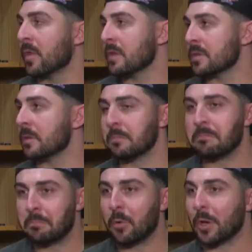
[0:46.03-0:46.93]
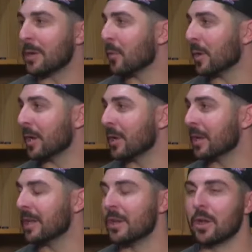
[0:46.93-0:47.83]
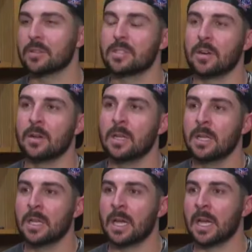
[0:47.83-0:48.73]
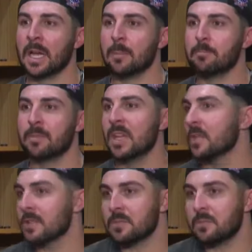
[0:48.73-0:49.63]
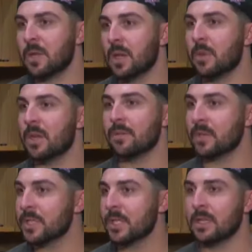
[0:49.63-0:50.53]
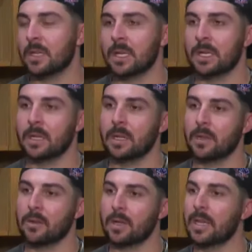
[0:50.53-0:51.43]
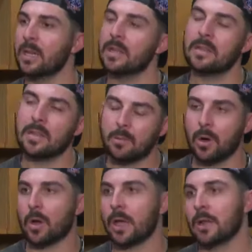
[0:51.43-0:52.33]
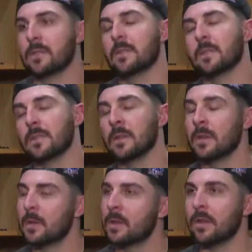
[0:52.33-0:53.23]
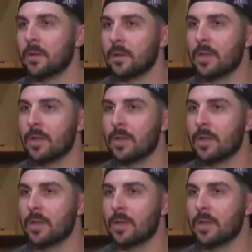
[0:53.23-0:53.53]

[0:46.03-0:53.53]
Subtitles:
things are pretty good, you know. So yeah, it's just being efficient, and you know, getting into deep ball counts is, you know,